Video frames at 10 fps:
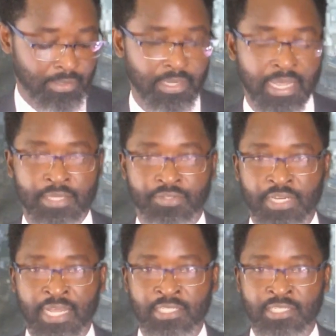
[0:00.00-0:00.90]

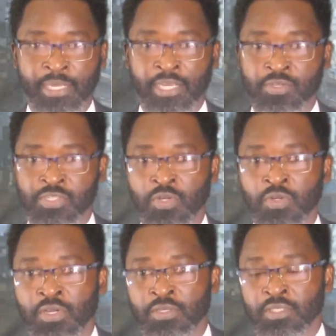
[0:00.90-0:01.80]
Trinidad and Tobago.
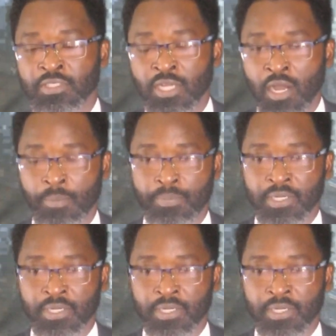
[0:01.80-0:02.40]
So the top